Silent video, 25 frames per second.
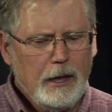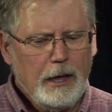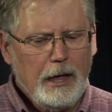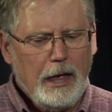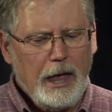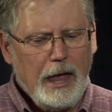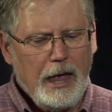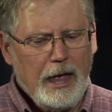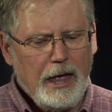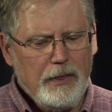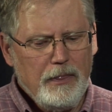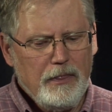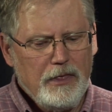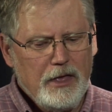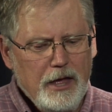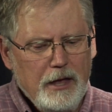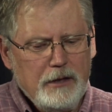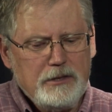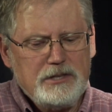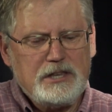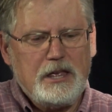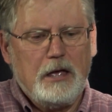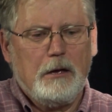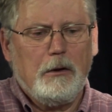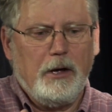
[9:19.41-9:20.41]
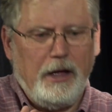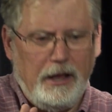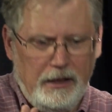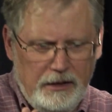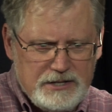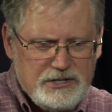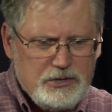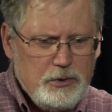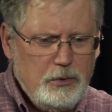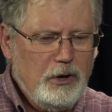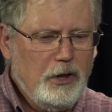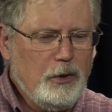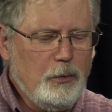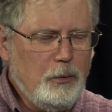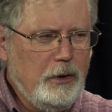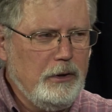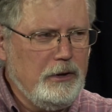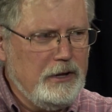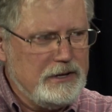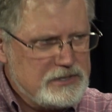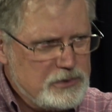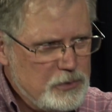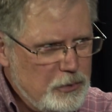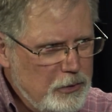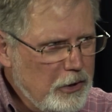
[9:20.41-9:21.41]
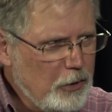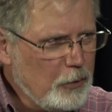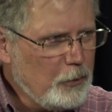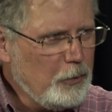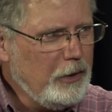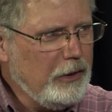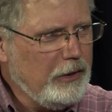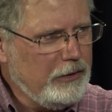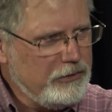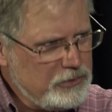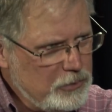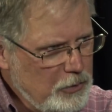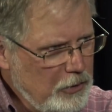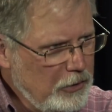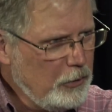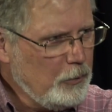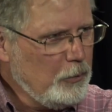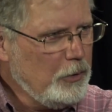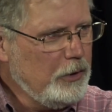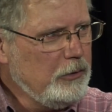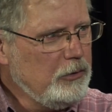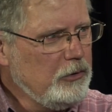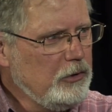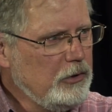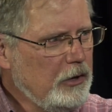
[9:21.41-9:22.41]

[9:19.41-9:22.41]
And then say, okay, let's do another one, let's do another one, let's do another one.